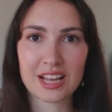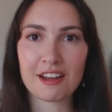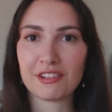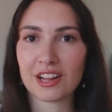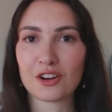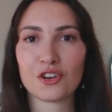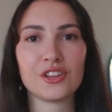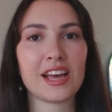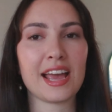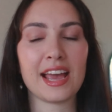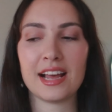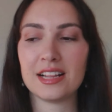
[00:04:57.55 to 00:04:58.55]
I feel like on the
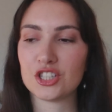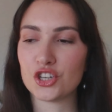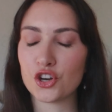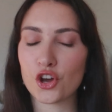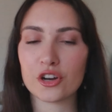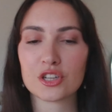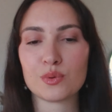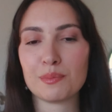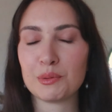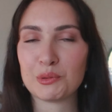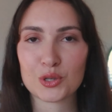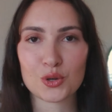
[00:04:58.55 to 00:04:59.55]
hands you notice when people